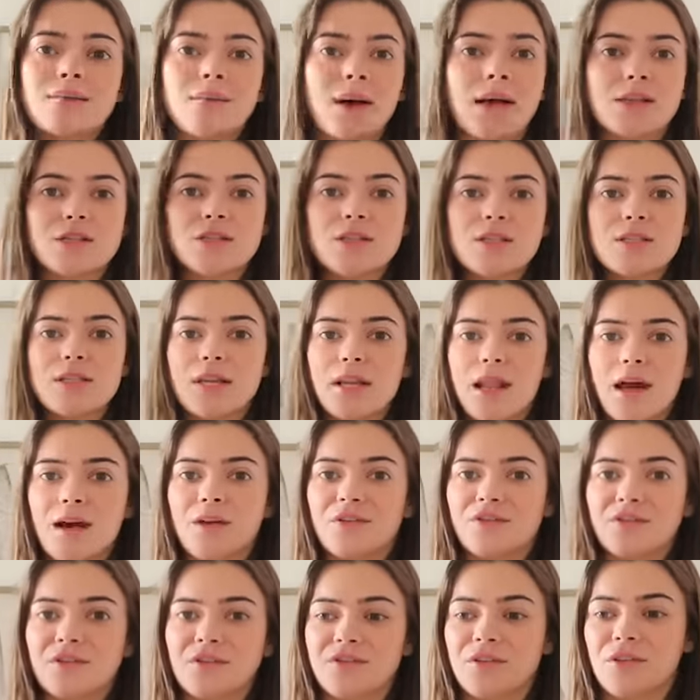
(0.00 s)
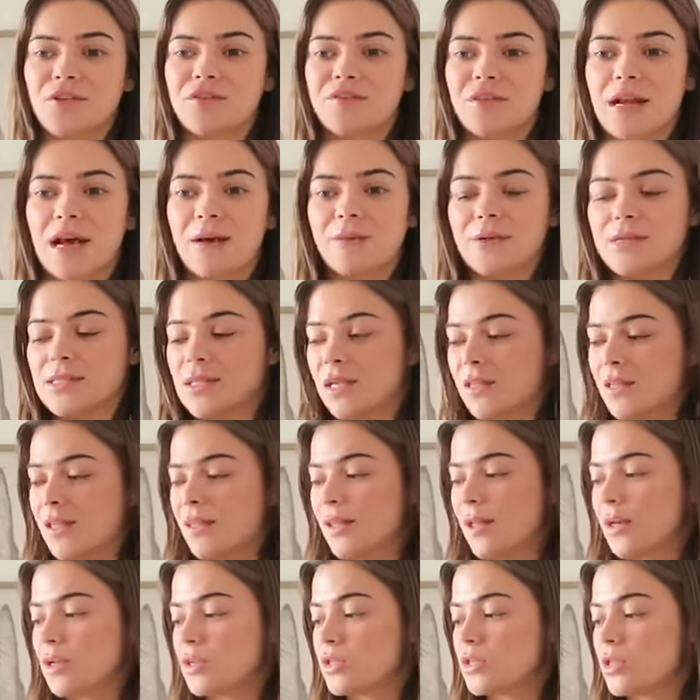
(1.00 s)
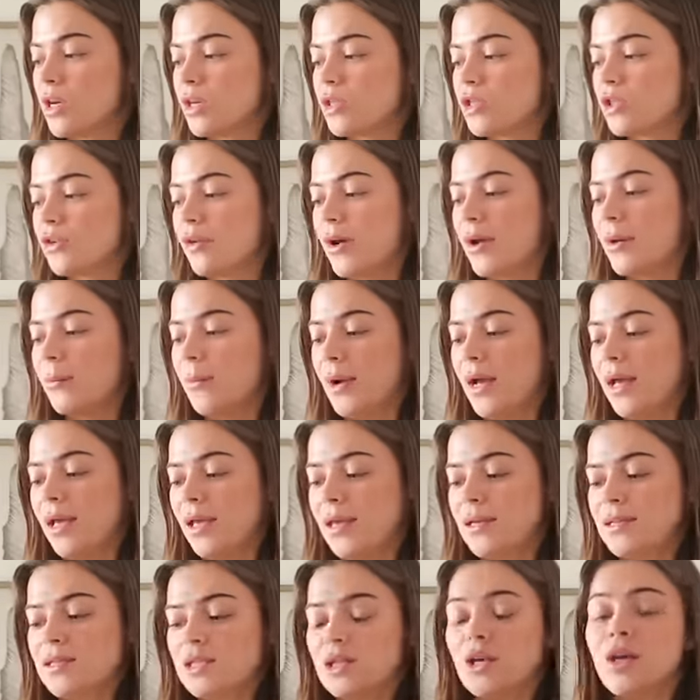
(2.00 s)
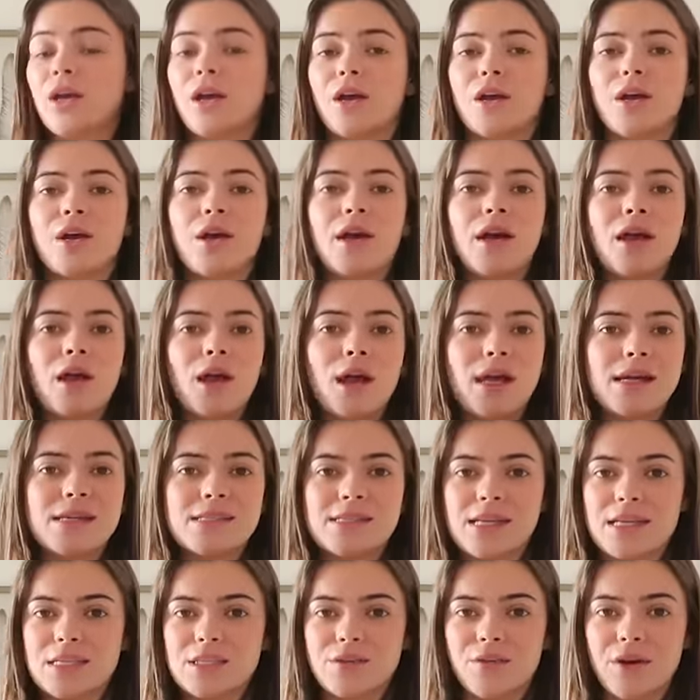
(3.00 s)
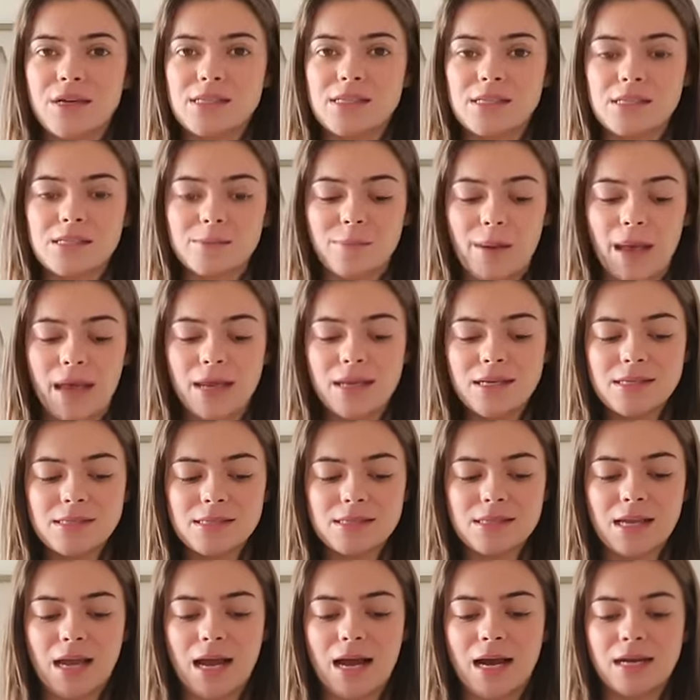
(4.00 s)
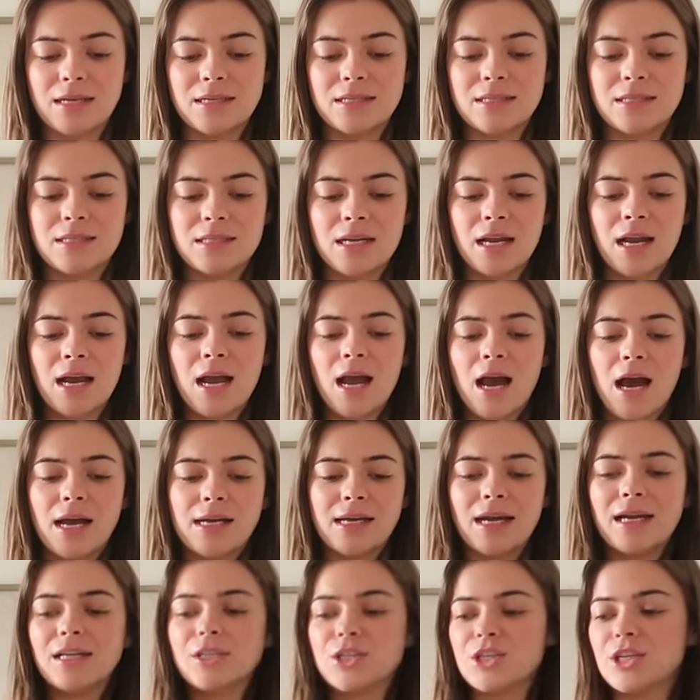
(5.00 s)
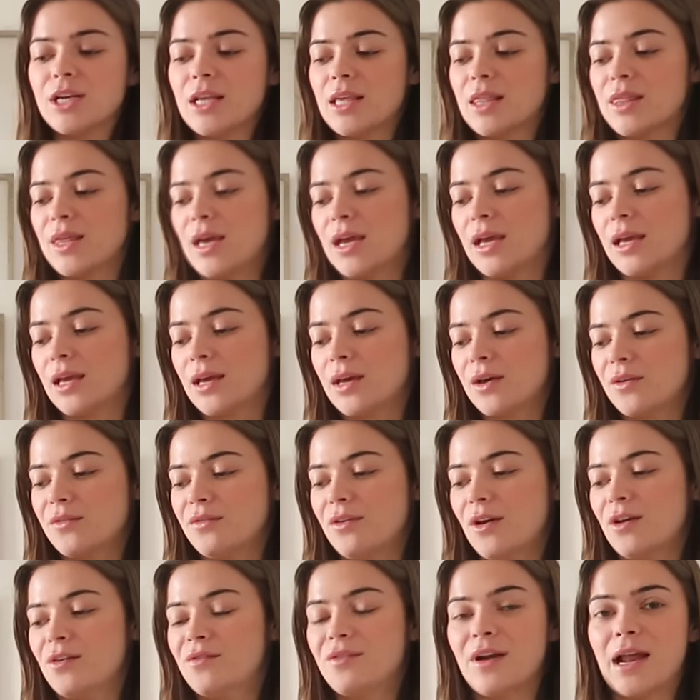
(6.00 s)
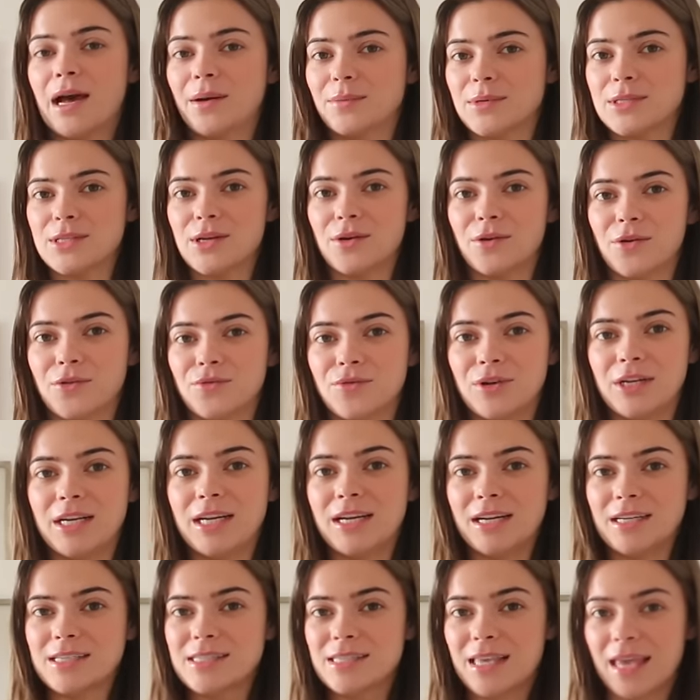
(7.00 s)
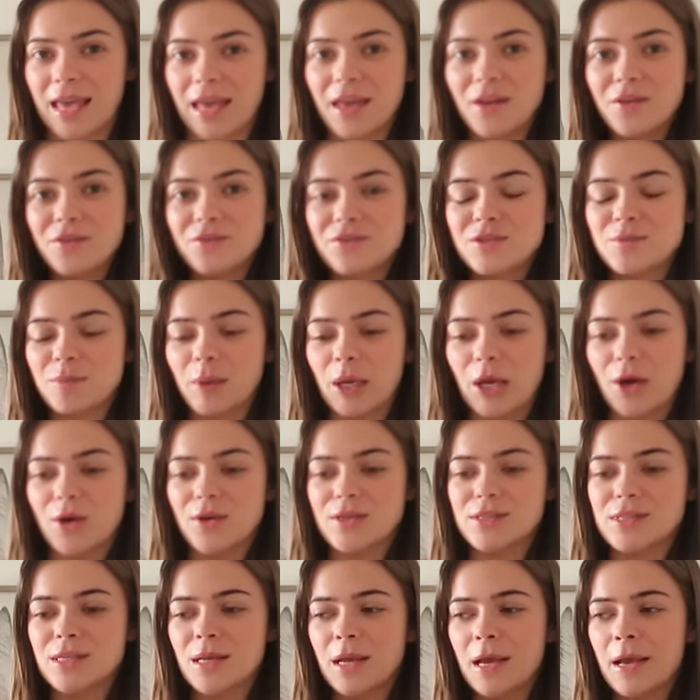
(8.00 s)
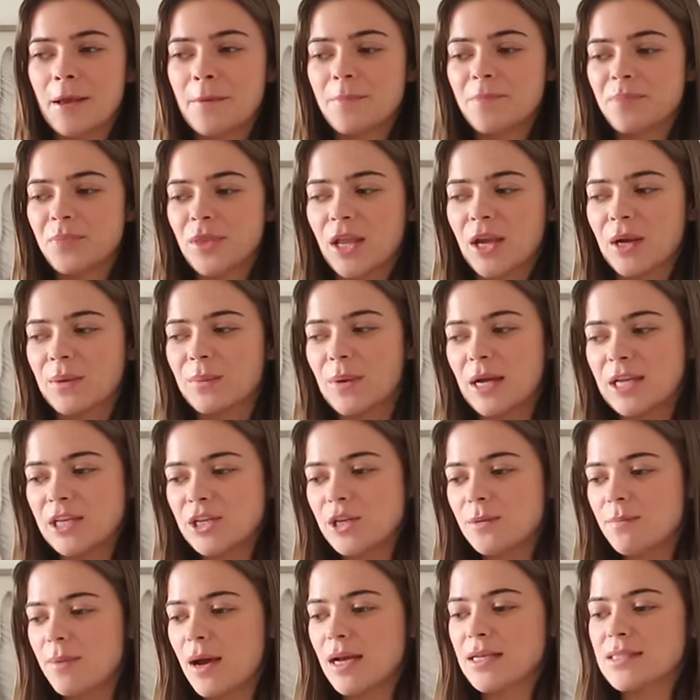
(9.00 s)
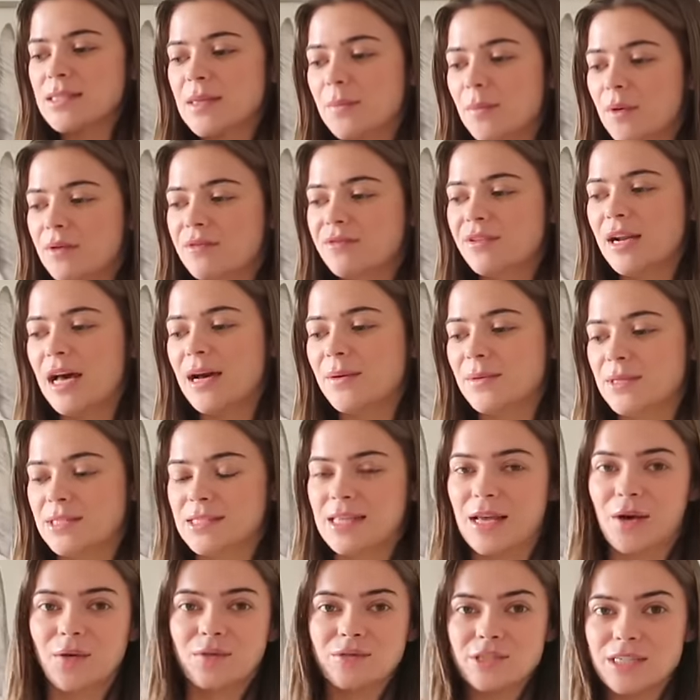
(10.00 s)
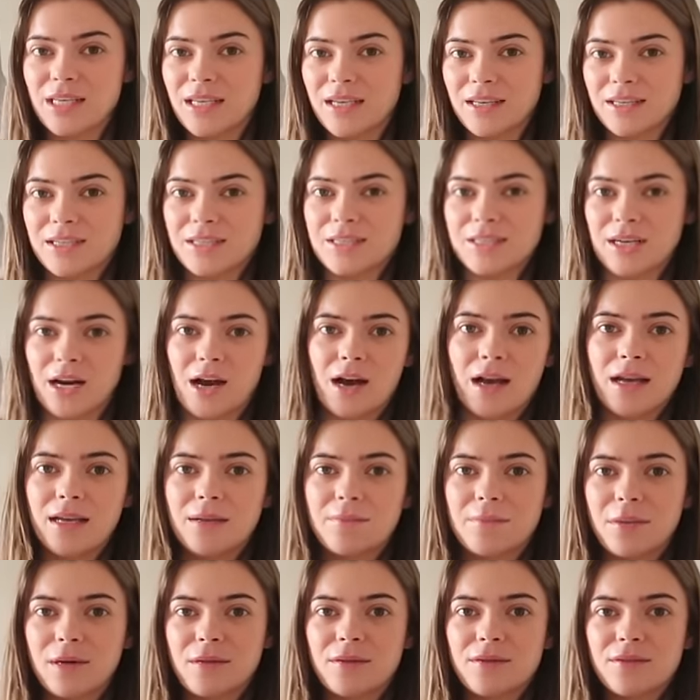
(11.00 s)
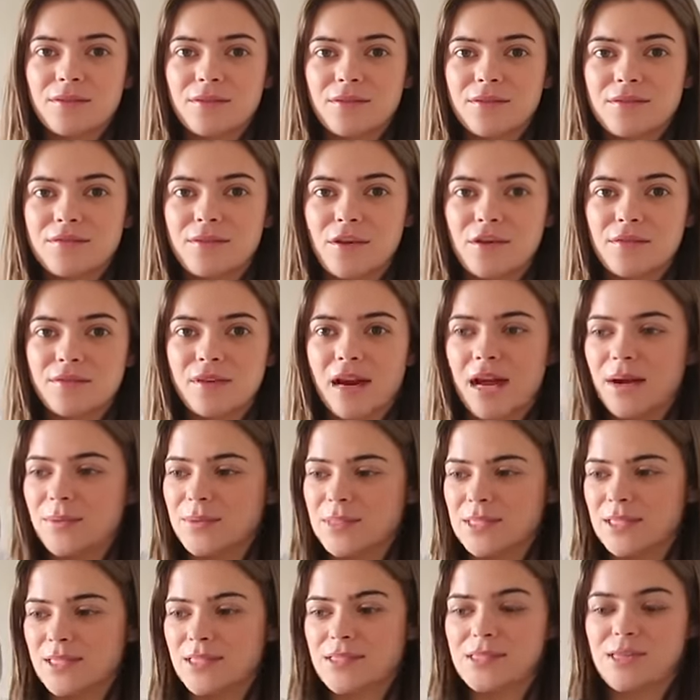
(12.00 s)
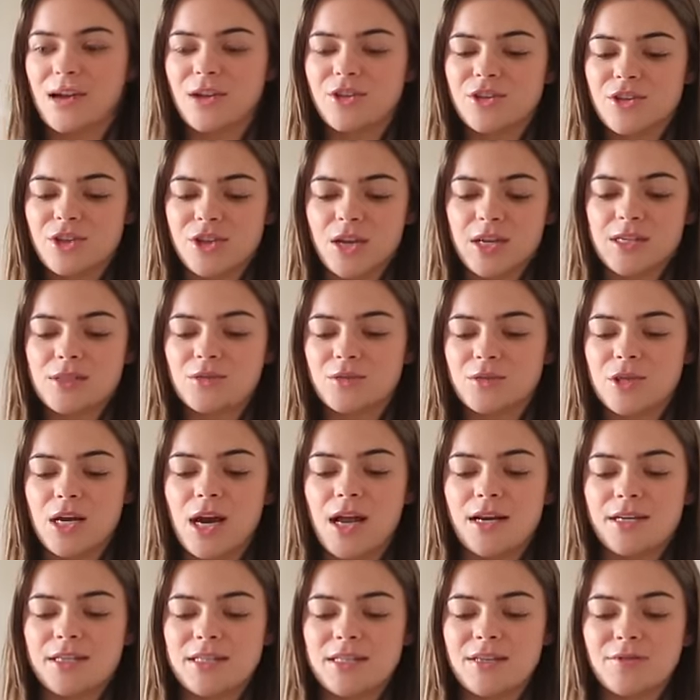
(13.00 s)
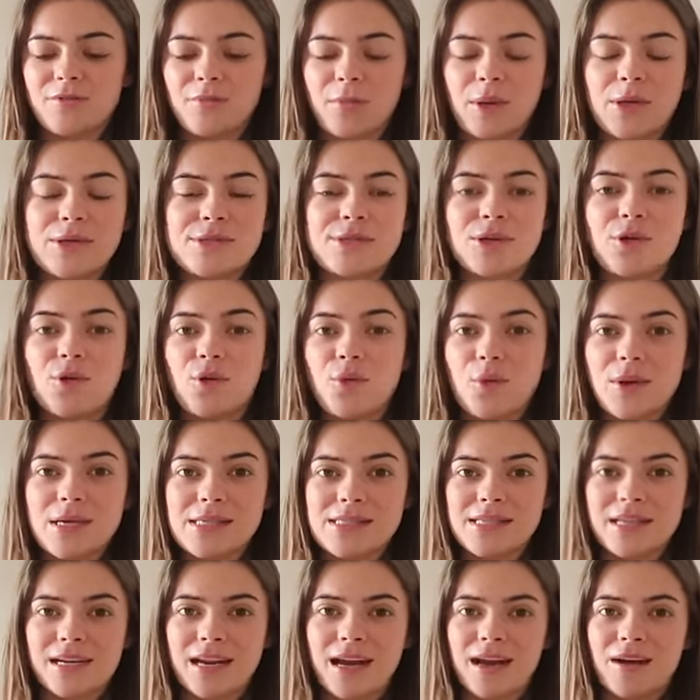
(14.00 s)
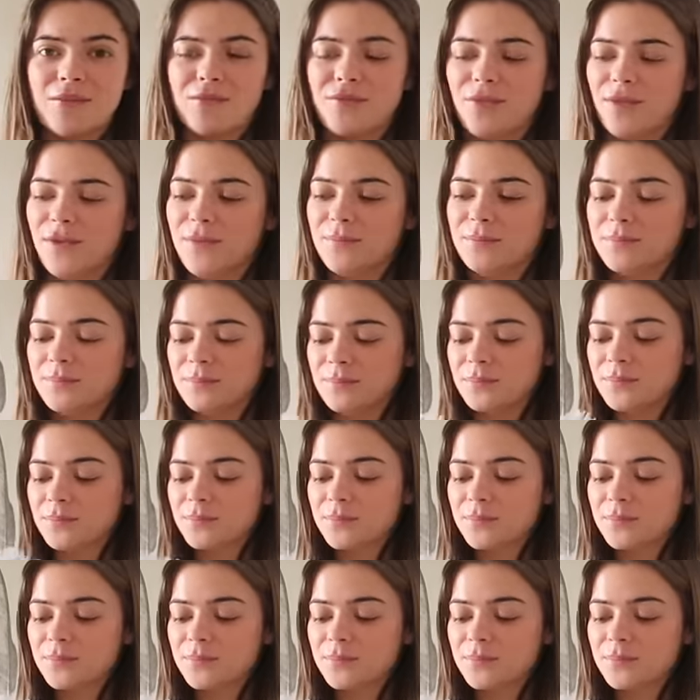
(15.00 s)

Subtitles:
I just love faux flowers. I think they are such a great way to accessorize a space. And I actually think faux flowers are a really nice gift, because when you buy someone flowers, they're obviously gonna die, but faux flowers are such a nice alternative because you're always gonna have them.